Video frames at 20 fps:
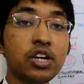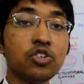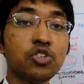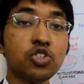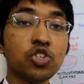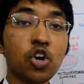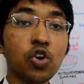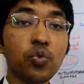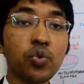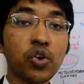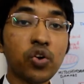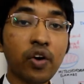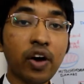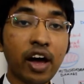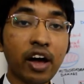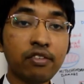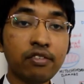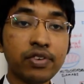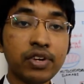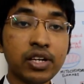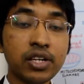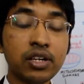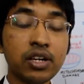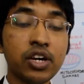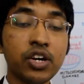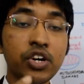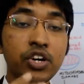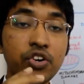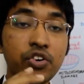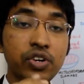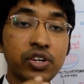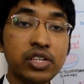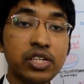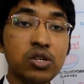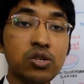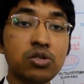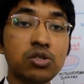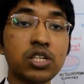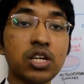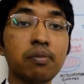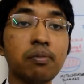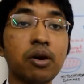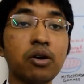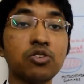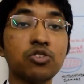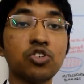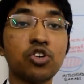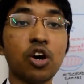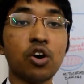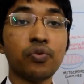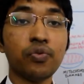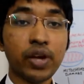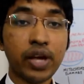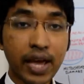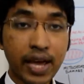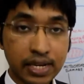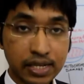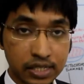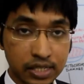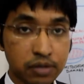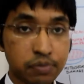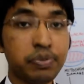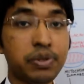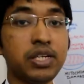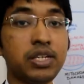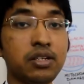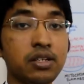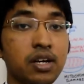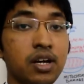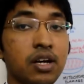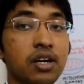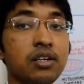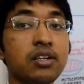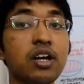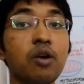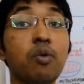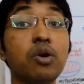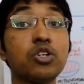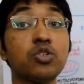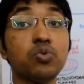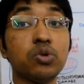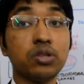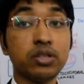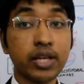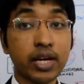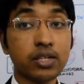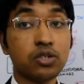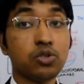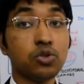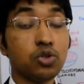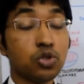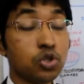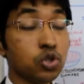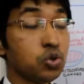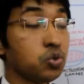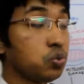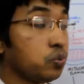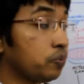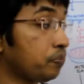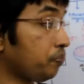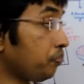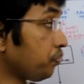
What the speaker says: so we are having reduced amount of ATP. Now what will that do?